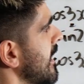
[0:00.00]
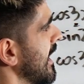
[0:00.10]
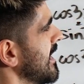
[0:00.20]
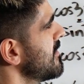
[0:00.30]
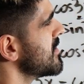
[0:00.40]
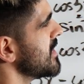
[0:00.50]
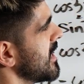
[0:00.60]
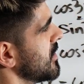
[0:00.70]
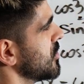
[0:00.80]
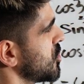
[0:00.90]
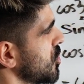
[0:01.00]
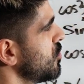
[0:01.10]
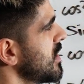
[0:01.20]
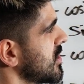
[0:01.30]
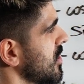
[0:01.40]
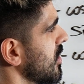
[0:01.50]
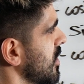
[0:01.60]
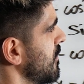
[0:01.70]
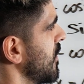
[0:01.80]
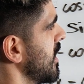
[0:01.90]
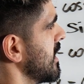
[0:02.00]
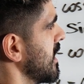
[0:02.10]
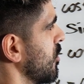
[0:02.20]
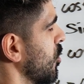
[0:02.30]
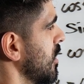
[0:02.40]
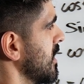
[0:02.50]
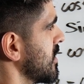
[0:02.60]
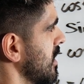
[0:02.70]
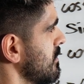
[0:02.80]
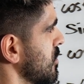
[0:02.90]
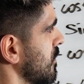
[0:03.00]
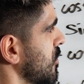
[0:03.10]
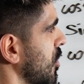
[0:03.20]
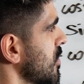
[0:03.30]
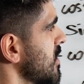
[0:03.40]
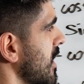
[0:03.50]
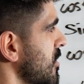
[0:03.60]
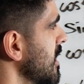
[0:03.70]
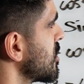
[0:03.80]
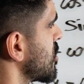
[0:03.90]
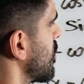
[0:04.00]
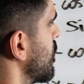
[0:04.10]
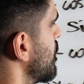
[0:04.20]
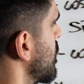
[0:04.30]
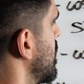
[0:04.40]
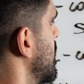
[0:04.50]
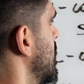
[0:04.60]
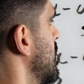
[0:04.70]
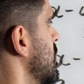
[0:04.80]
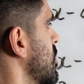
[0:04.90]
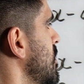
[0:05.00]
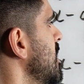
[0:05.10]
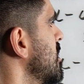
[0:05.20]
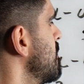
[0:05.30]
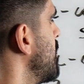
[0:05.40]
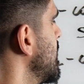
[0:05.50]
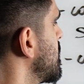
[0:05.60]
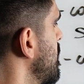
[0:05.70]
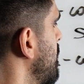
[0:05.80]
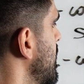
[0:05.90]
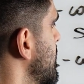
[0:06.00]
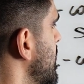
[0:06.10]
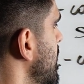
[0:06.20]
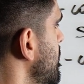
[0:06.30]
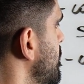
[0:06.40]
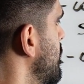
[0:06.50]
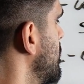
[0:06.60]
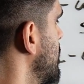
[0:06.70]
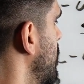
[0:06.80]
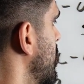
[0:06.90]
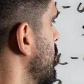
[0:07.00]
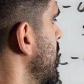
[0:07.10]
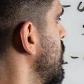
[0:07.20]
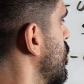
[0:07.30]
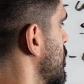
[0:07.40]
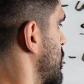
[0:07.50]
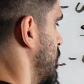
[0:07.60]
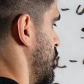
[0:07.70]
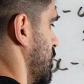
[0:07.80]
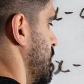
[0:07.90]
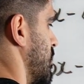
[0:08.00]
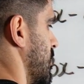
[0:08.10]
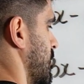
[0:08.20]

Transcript: And even then, should we start converting it all in terms of cos? I think so. So these combine to make minus 8. I'm going to write cos cubed.